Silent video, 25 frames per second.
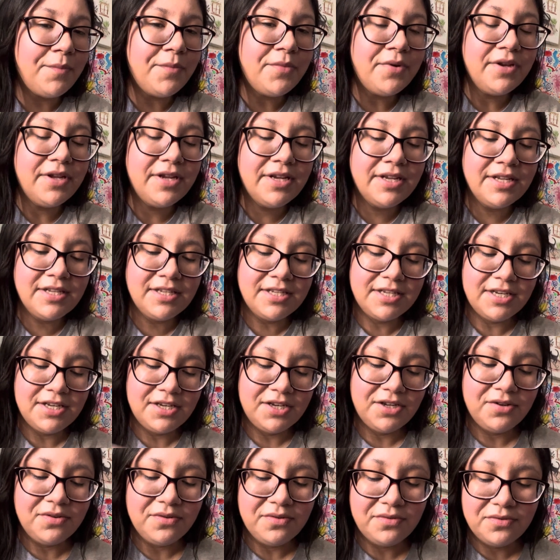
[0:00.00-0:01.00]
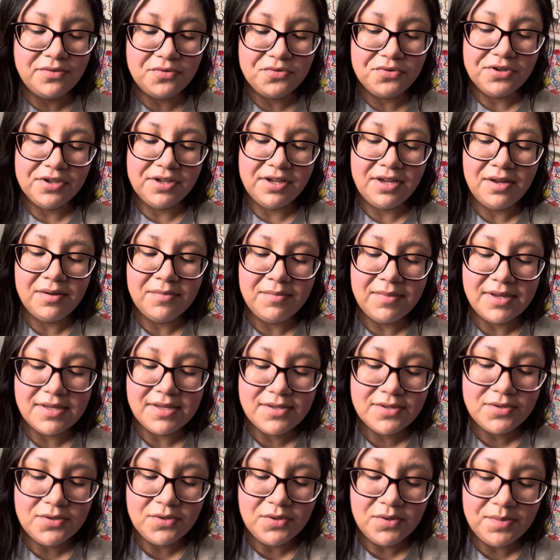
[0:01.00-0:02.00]
gonna continue drinking my
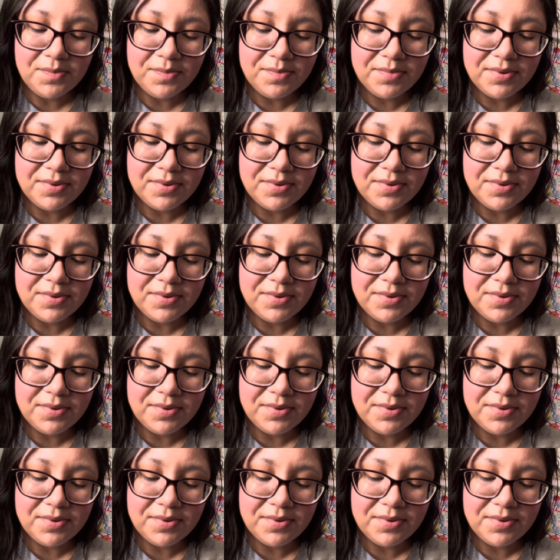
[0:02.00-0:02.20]
soup